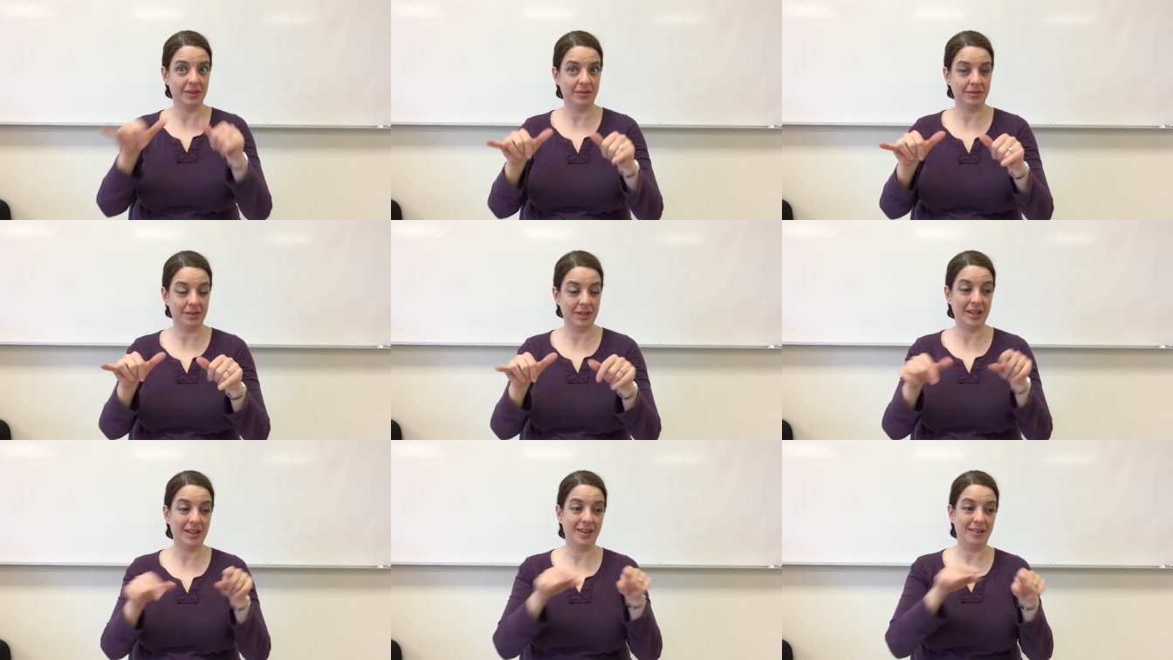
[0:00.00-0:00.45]

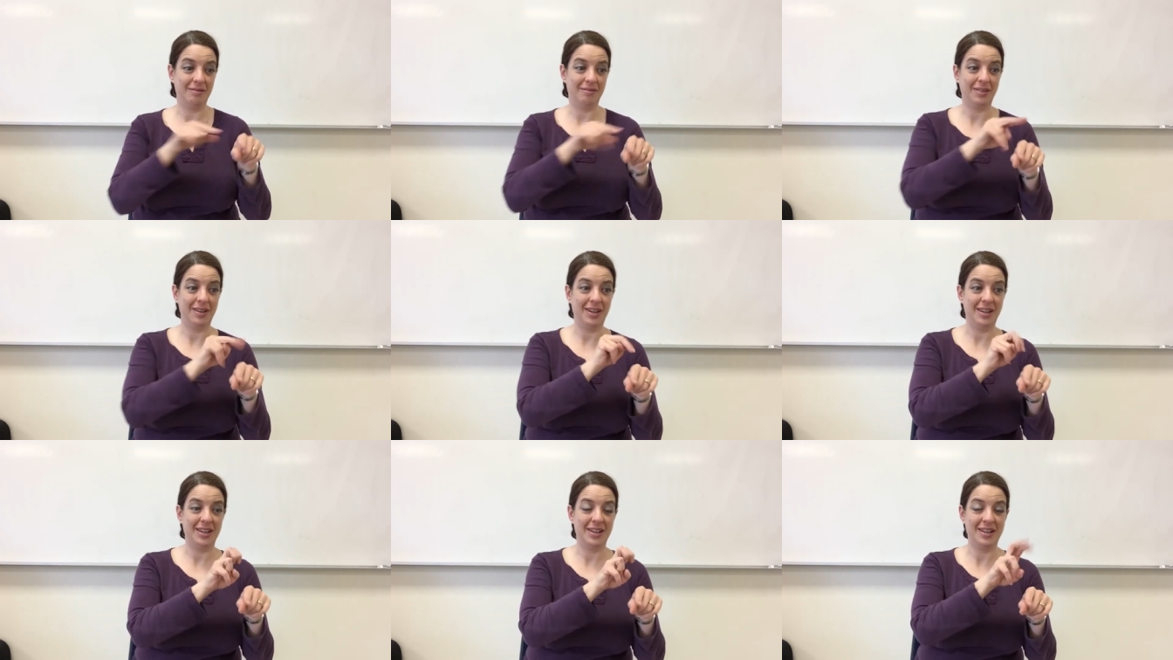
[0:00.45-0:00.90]
that can
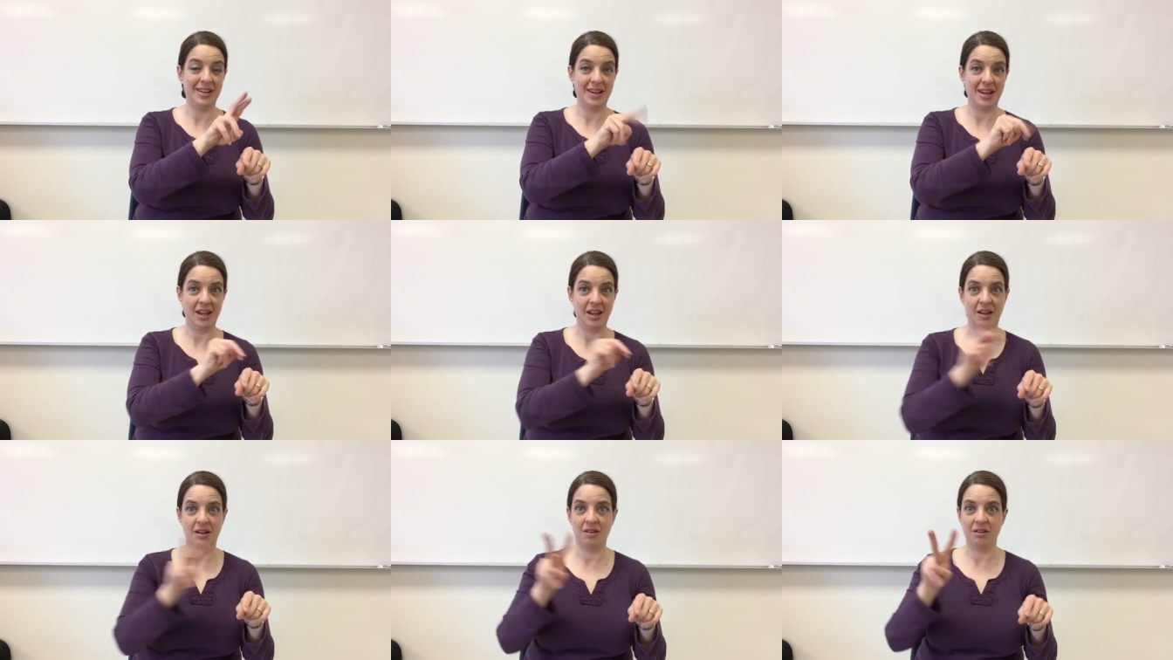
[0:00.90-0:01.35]
be
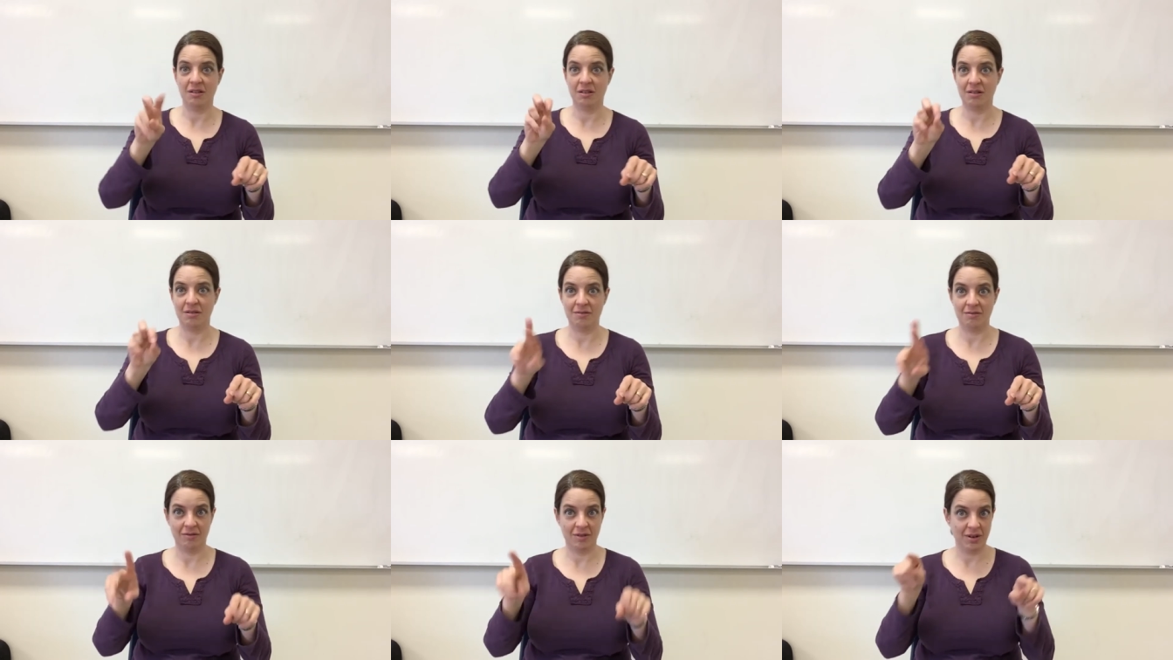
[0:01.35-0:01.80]
both a
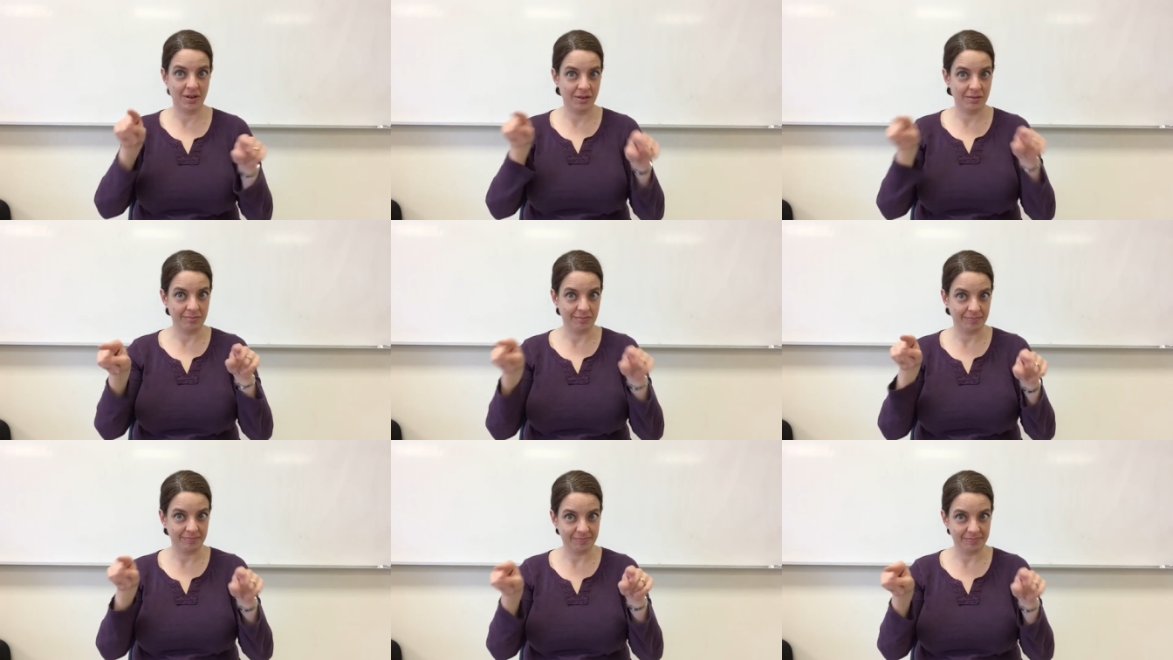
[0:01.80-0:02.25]
noun
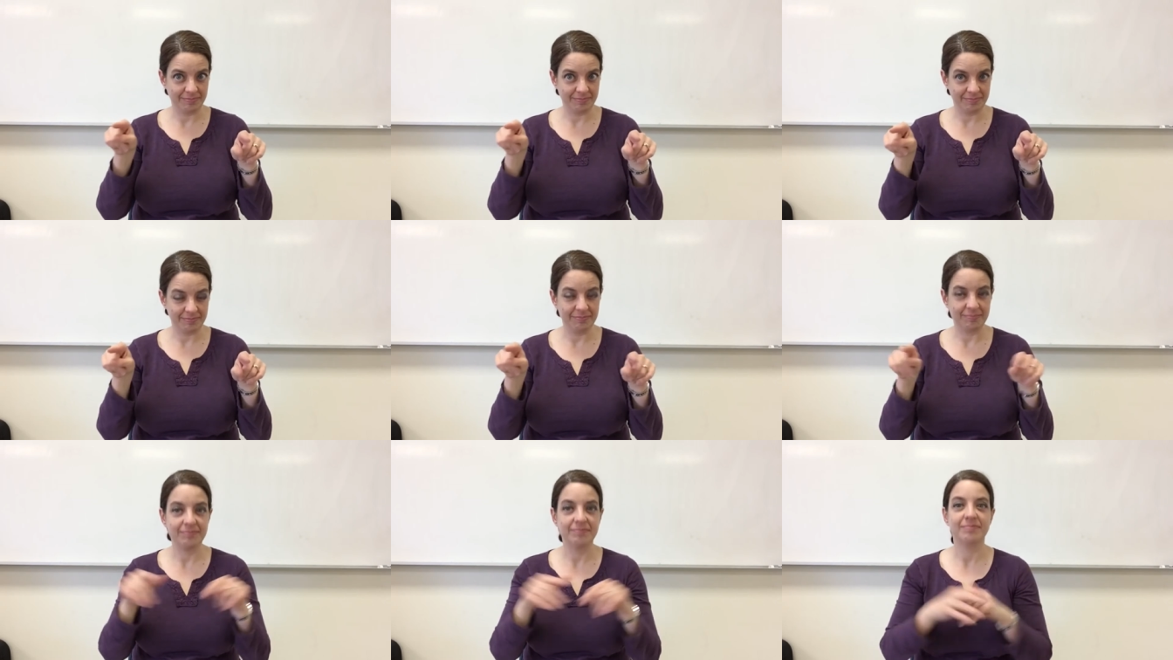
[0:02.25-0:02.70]
or a
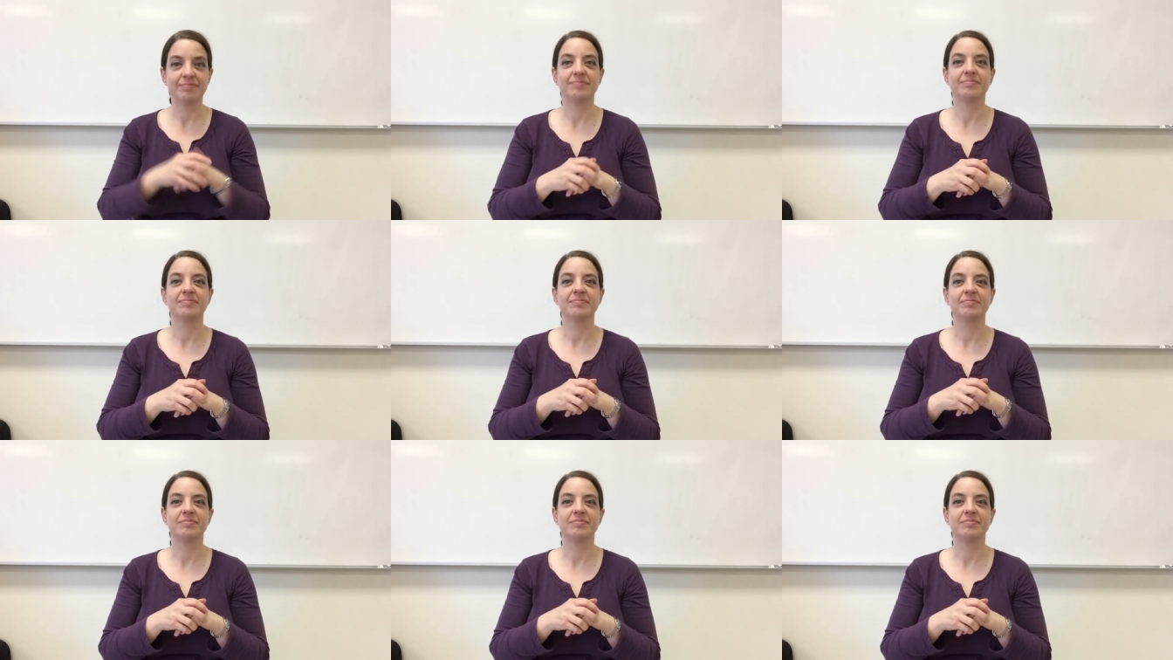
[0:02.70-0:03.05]
verb.